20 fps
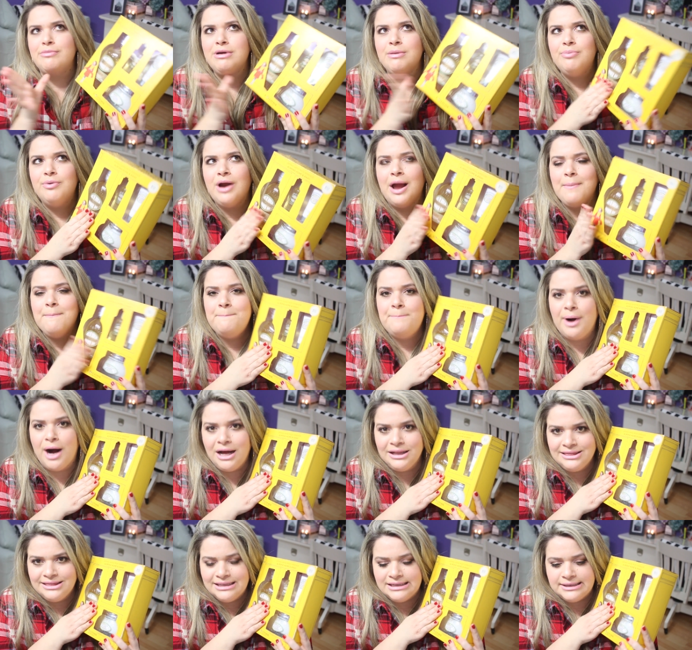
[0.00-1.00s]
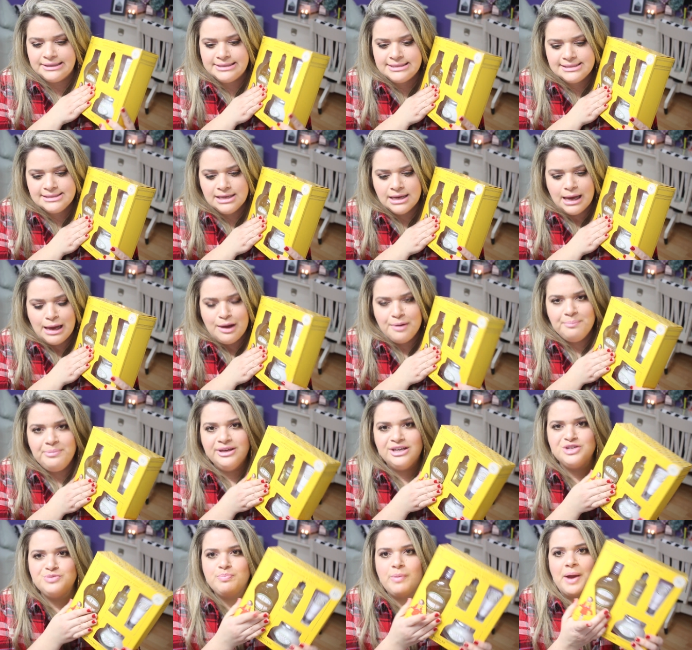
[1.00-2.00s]
I remember I bought this
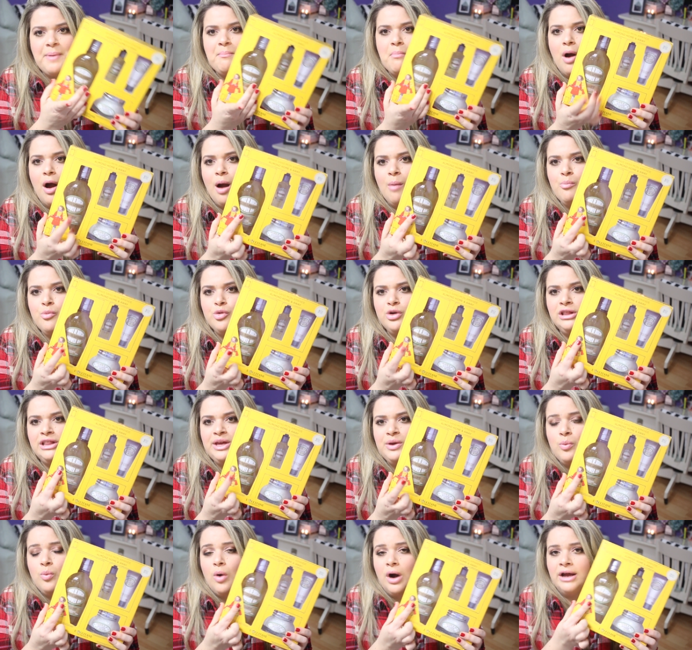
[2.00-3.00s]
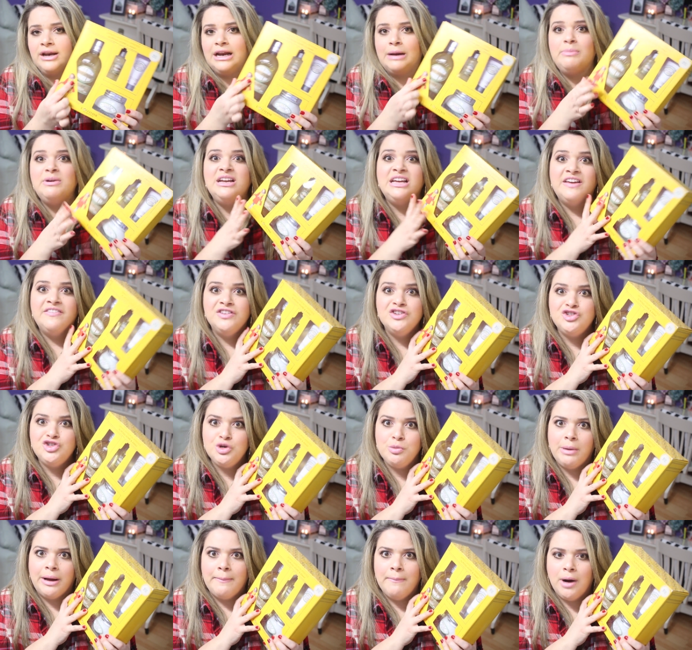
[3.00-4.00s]
because my mom really wanted, I'm gonna give this
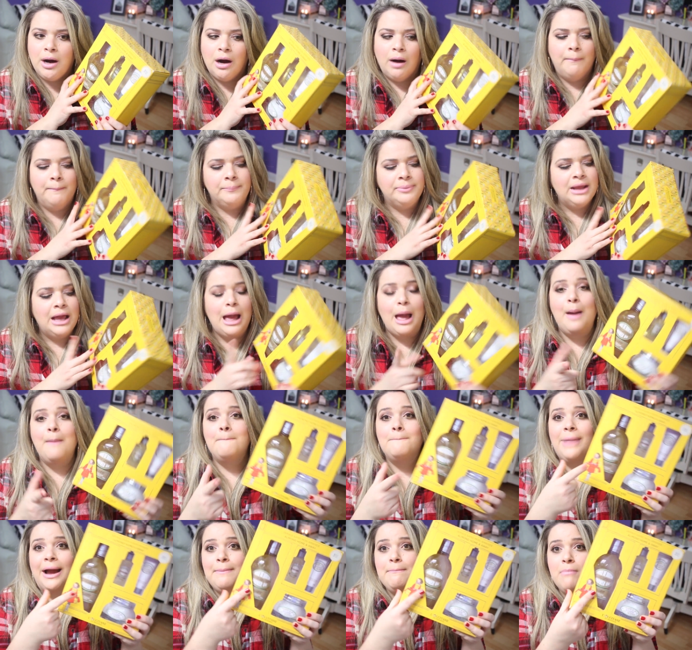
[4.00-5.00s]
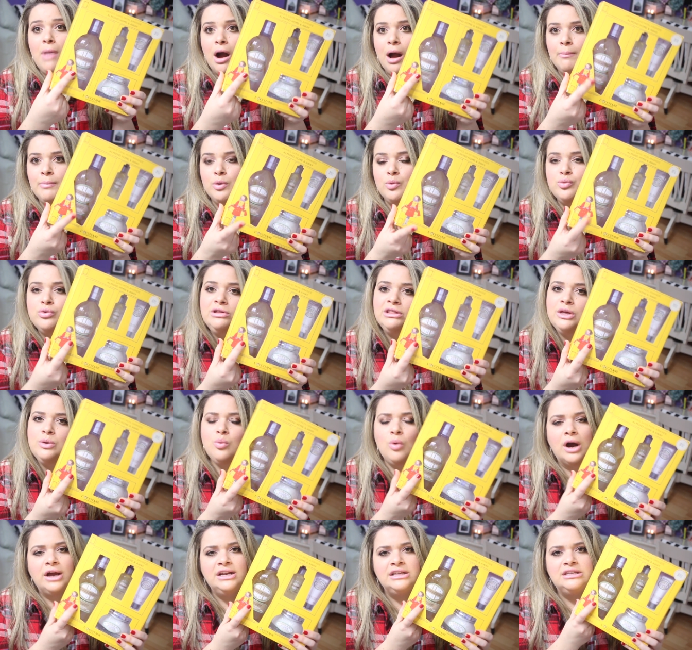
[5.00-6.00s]
to my mom. My mom really
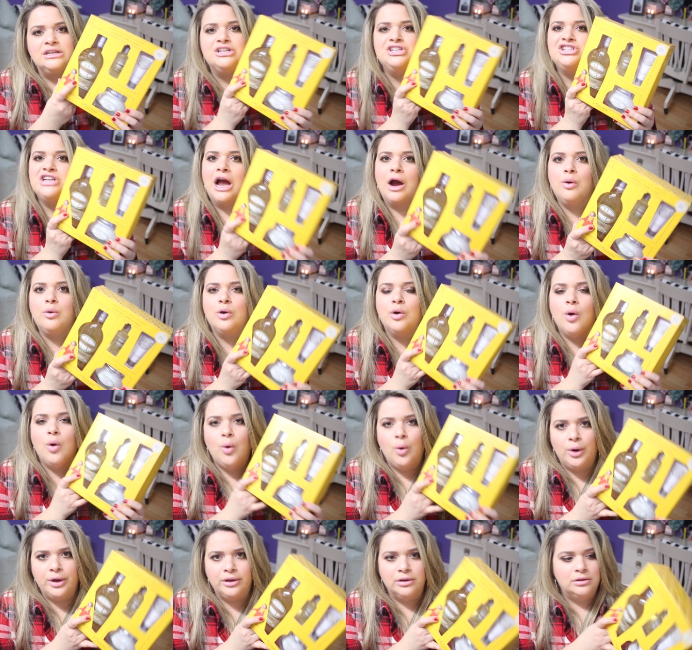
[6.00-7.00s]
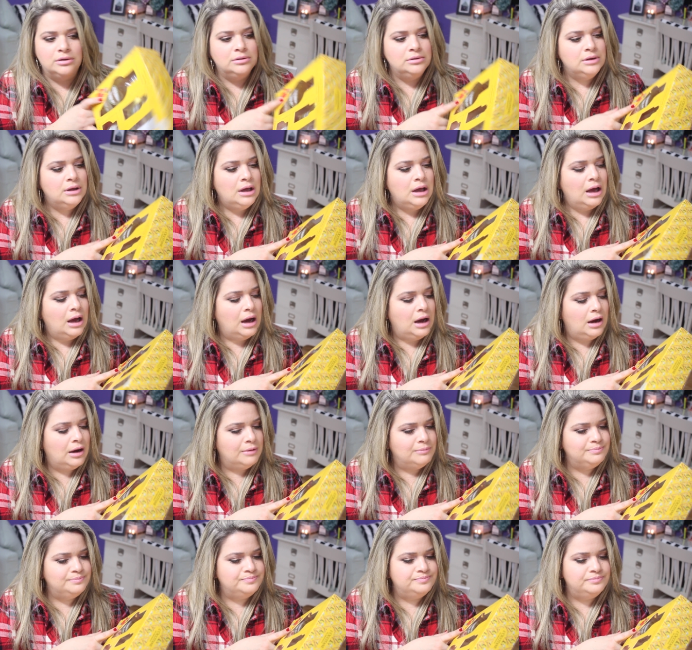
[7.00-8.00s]
wanted the shower oil.
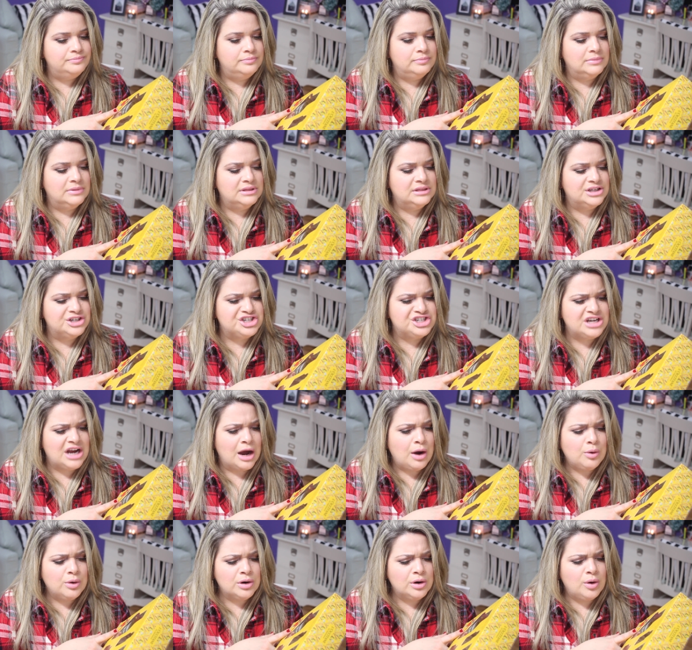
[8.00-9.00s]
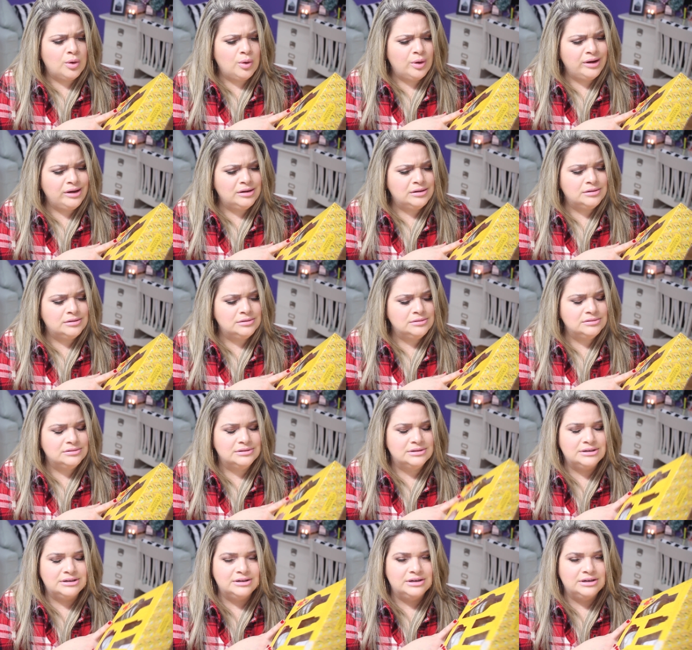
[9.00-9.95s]
Um, the shower oil,